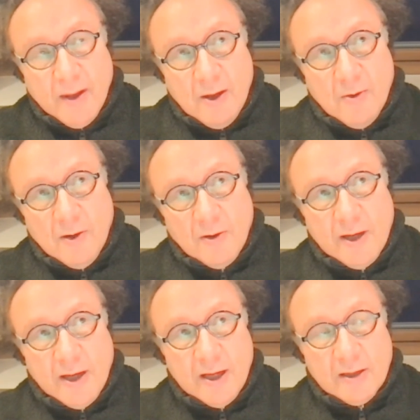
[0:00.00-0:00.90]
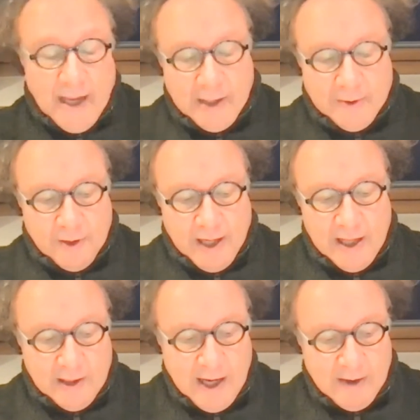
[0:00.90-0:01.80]
who are looking at electronic
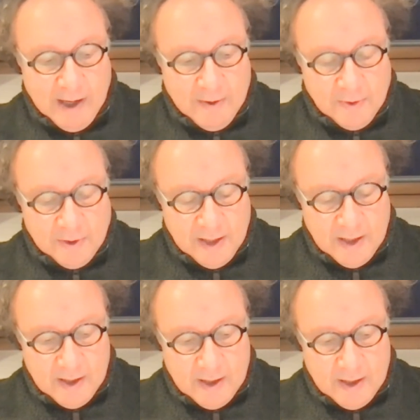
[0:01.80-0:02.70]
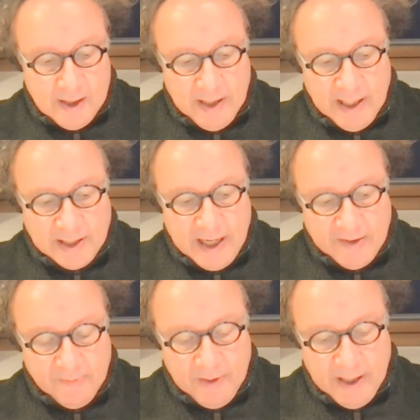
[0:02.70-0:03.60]
healthcare records, in his
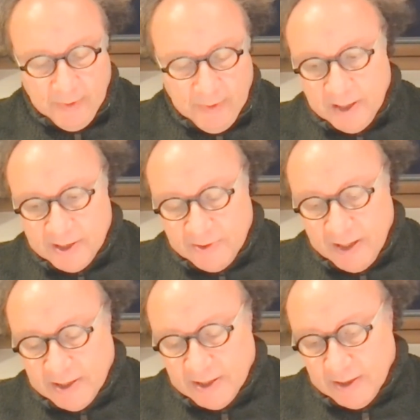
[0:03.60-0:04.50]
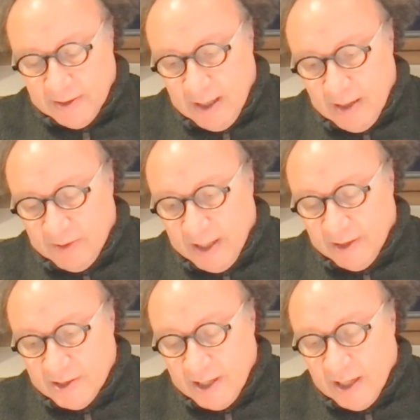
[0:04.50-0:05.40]
case from the Veteran Administration
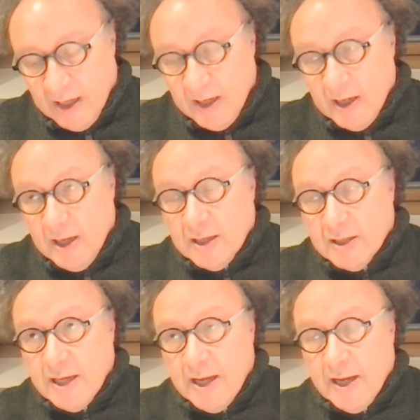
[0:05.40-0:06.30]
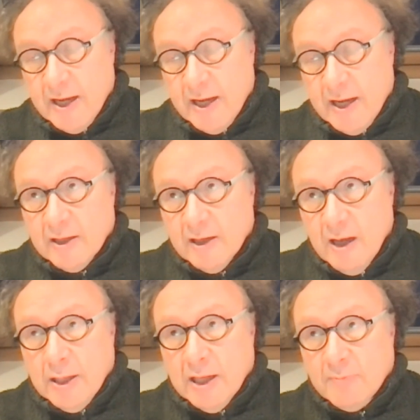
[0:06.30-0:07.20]
data set, saying that
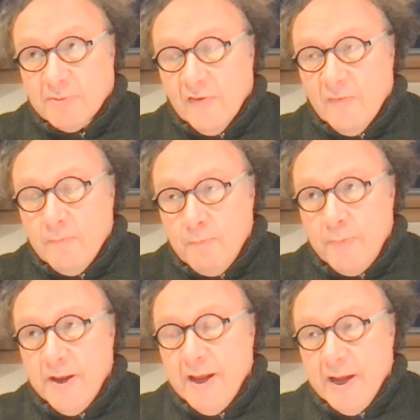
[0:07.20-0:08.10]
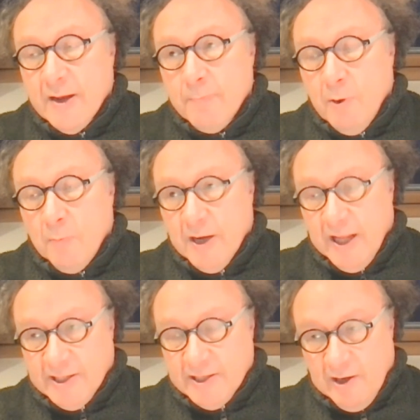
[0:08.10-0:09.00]
in terms of big
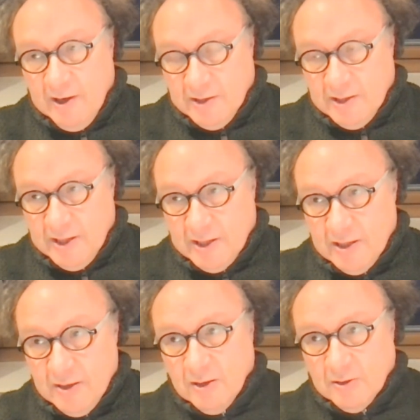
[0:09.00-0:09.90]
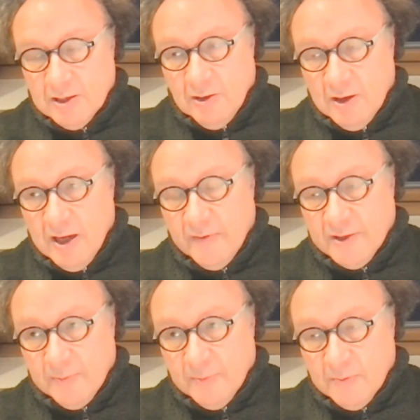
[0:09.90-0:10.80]
population answers, not just long
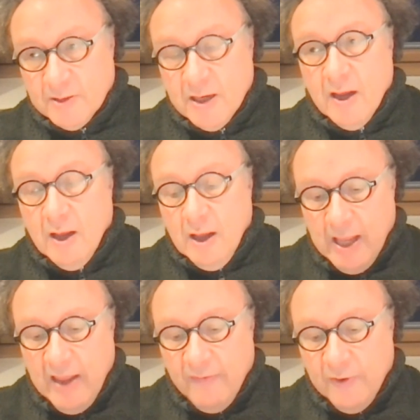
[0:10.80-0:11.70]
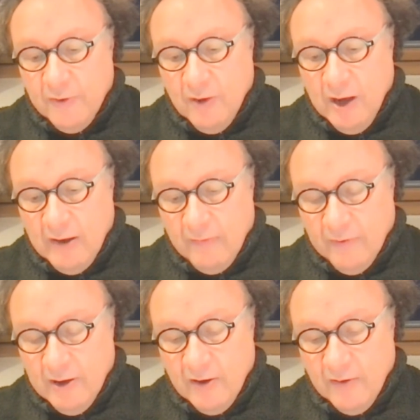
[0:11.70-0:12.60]
COVID symptoms, if you have
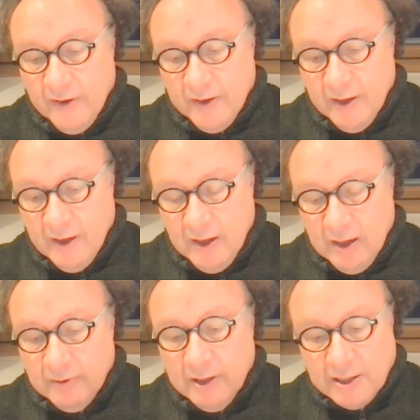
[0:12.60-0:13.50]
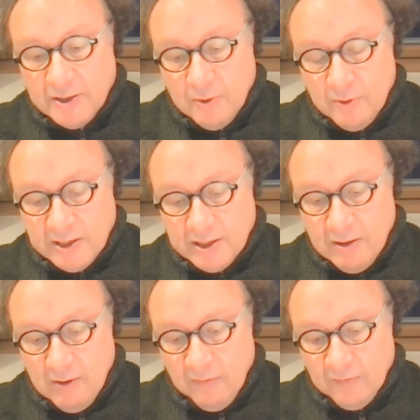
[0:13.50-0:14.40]
COVID, does your risk
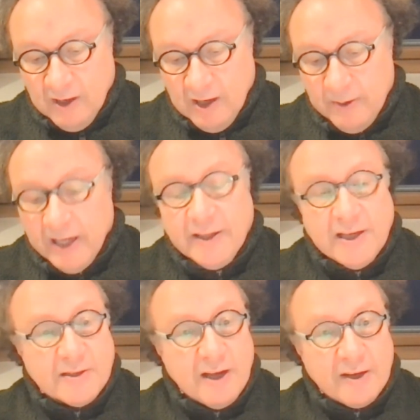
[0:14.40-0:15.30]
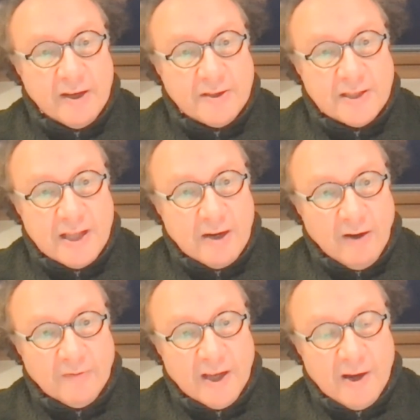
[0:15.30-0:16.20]
of diabetes diagnosis
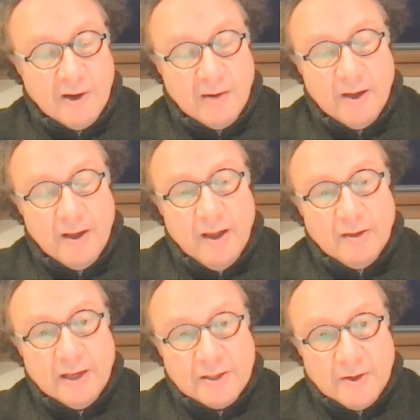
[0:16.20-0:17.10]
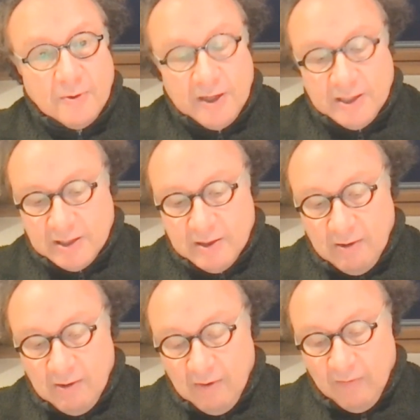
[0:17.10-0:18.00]
thereafter go up? Does your risk
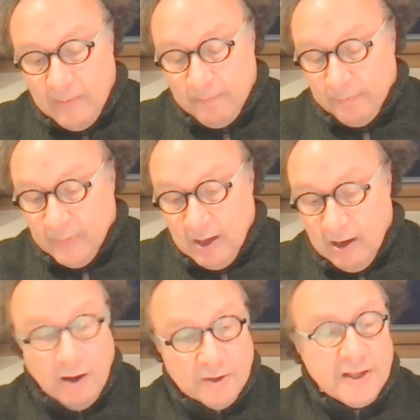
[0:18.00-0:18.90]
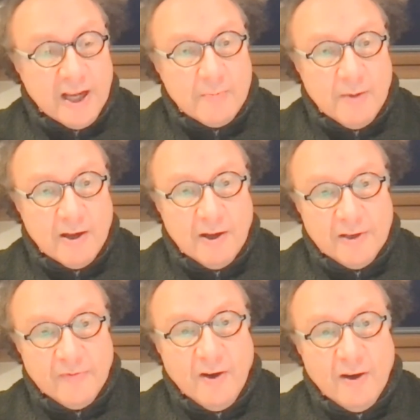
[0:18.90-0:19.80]
of a heart attack, a
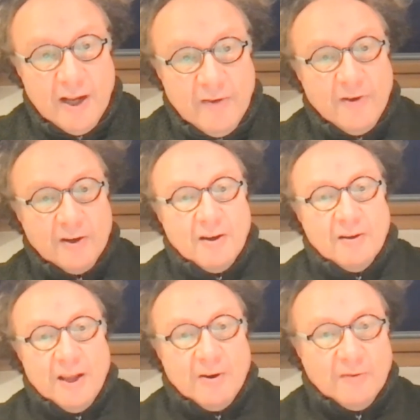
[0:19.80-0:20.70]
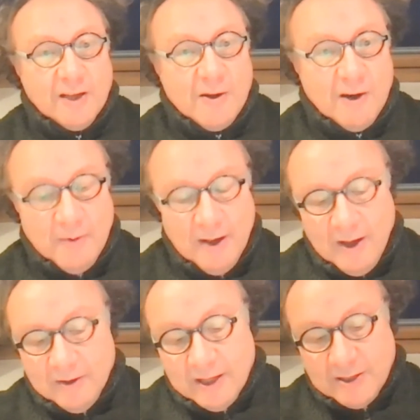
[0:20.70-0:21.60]
myocardial infarct thereafter go up?
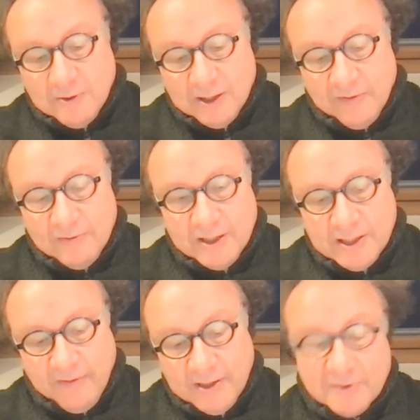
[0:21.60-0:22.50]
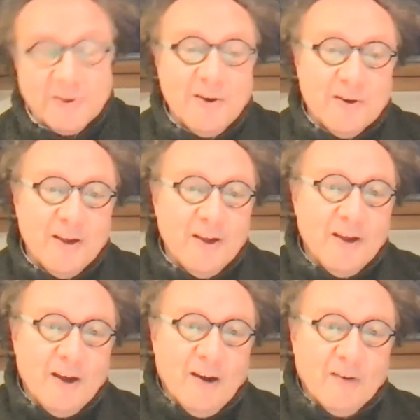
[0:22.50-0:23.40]
Does your risk of a stroke
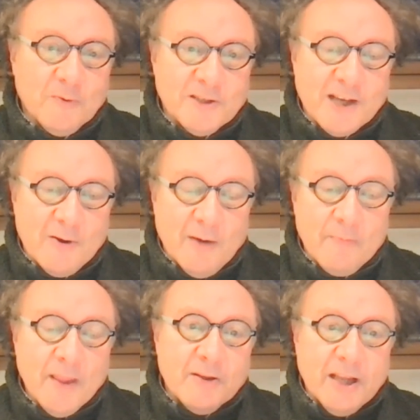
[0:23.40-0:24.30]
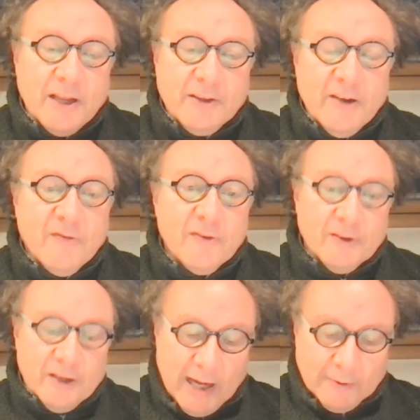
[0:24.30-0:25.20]
afterwards go up?
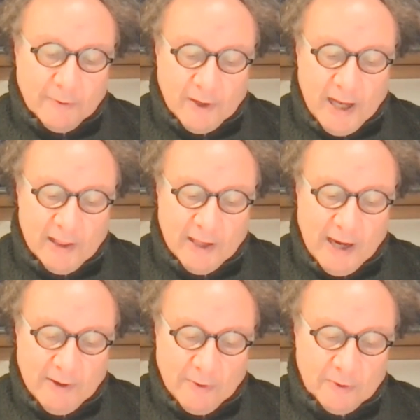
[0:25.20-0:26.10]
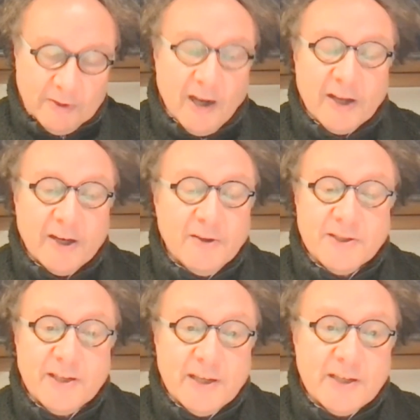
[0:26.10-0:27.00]
Different electronic healthcare record
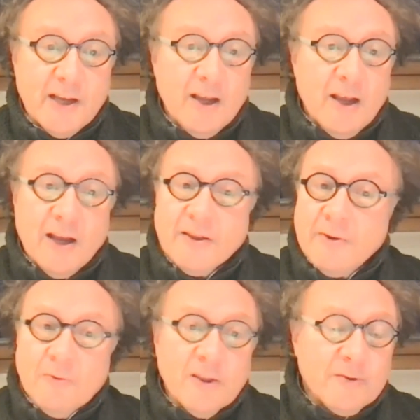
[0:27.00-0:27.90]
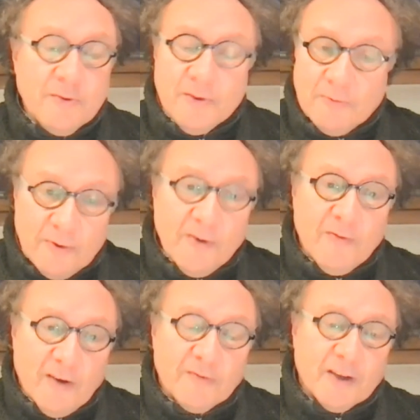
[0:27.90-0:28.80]
diagnoses, and they're all through the
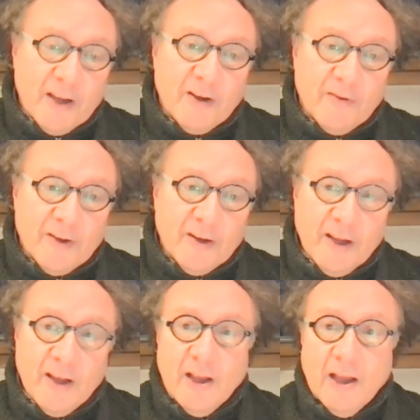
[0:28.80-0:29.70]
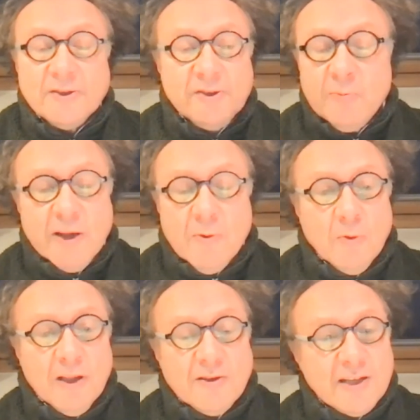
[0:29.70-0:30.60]
roof after COVID. Should we
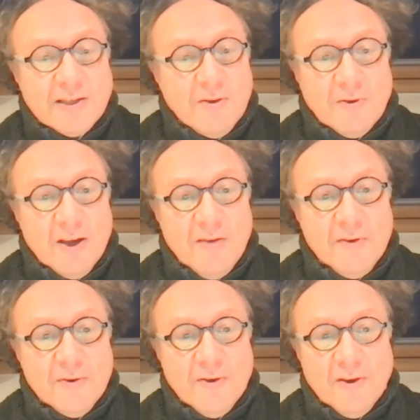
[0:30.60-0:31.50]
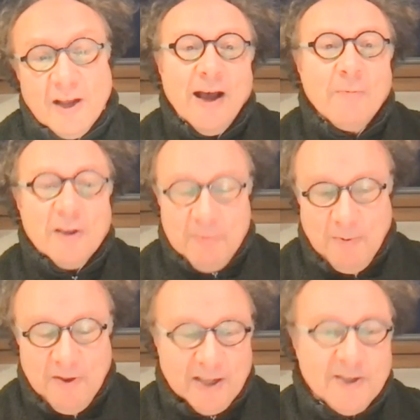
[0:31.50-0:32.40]
call those things long COVID or not? I'm one of the people
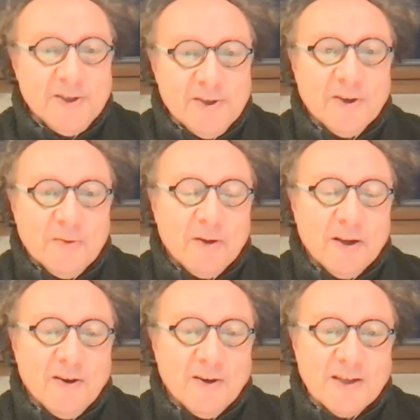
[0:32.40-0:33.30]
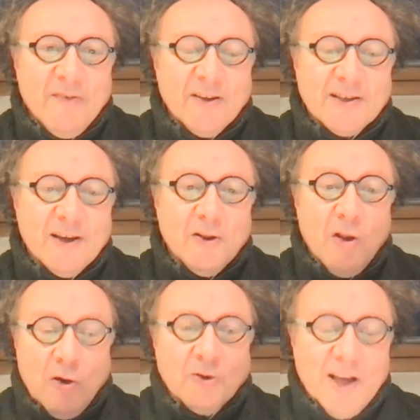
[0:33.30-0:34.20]
who thinks you should, because if it's a
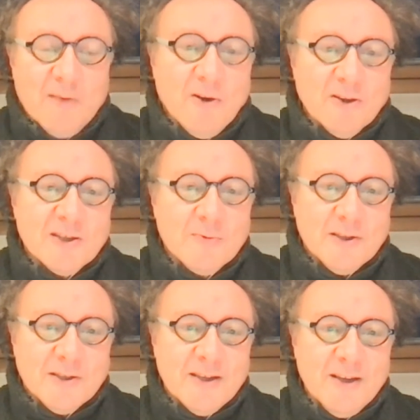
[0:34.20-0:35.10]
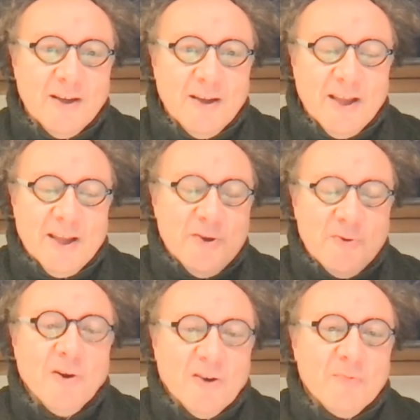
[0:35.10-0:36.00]
long-term consequence that you
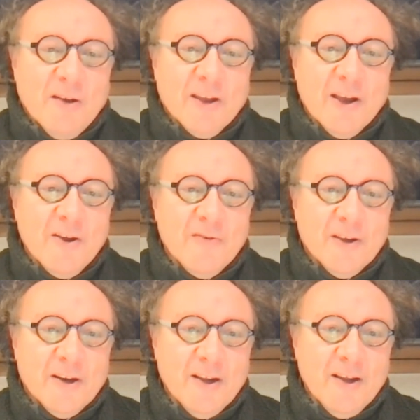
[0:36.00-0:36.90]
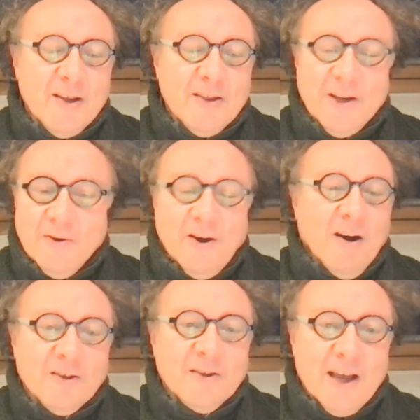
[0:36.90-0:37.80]
got from having COVID, then your
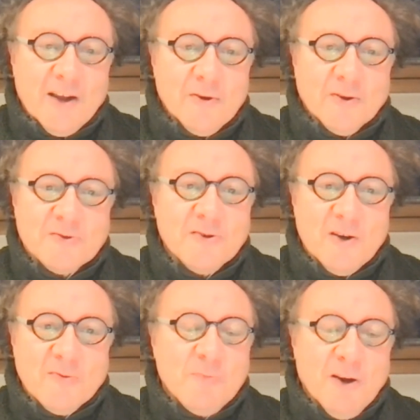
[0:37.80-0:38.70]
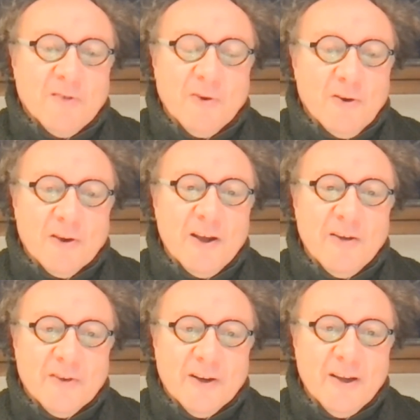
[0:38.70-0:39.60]
heart attack or your stroke was part of your long
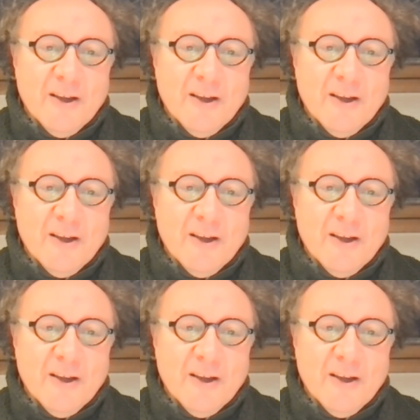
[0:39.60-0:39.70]
COVID.